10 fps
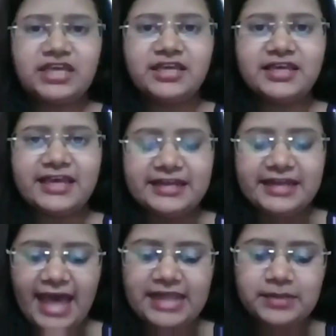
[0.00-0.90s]
think can
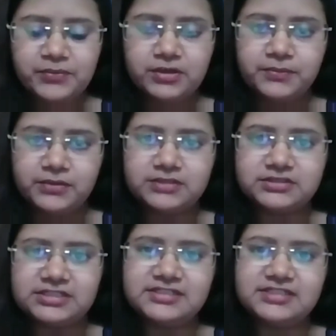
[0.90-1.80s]
help a
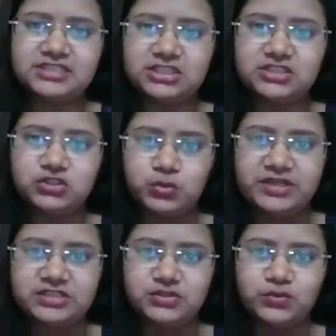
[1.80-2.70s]
person in such a
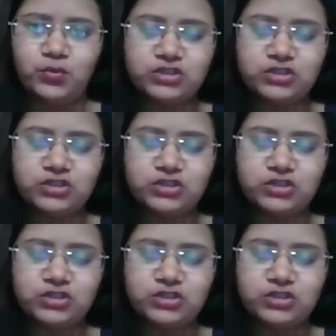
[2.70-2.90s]
situation?